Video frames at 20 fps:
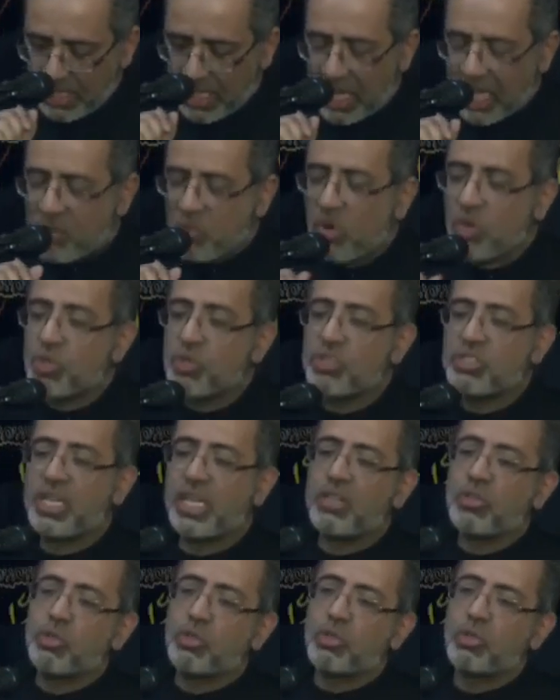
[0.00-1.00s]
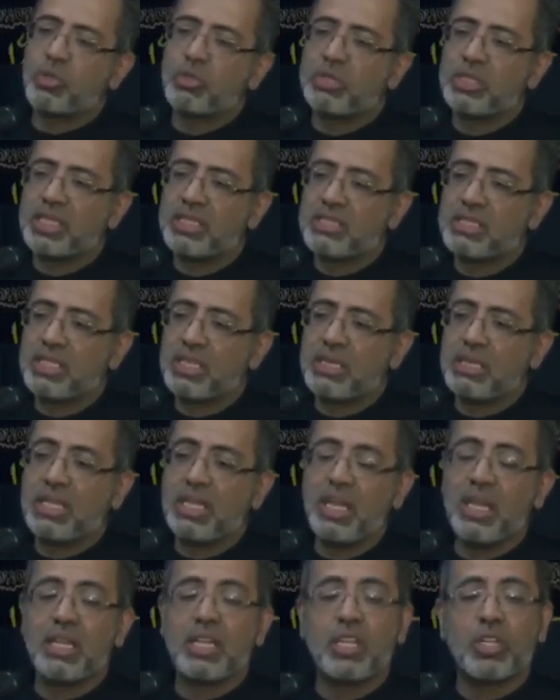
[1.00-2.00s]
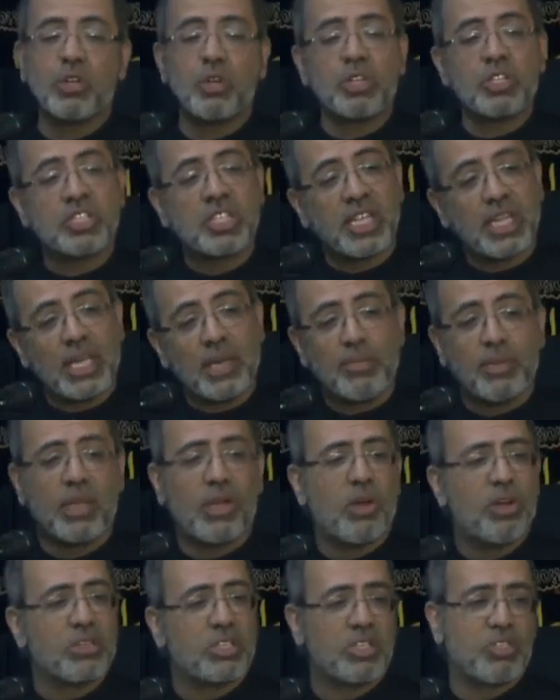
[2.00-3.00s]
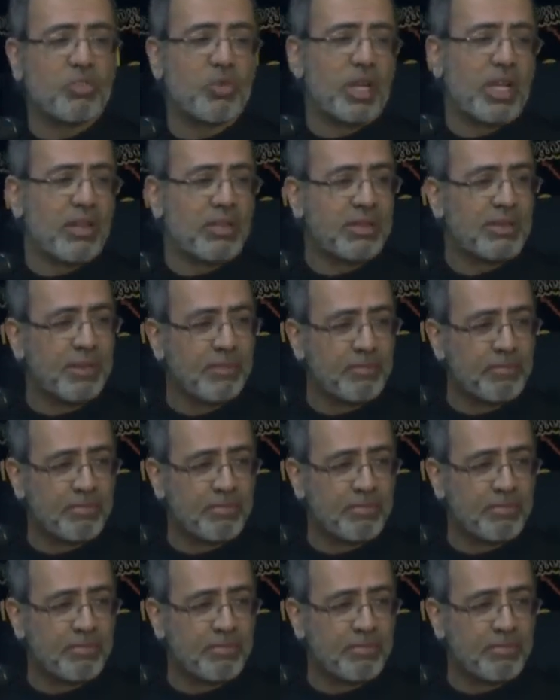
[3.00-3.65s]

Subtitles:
I want to say to you that Sakina did not sleep a lot as well,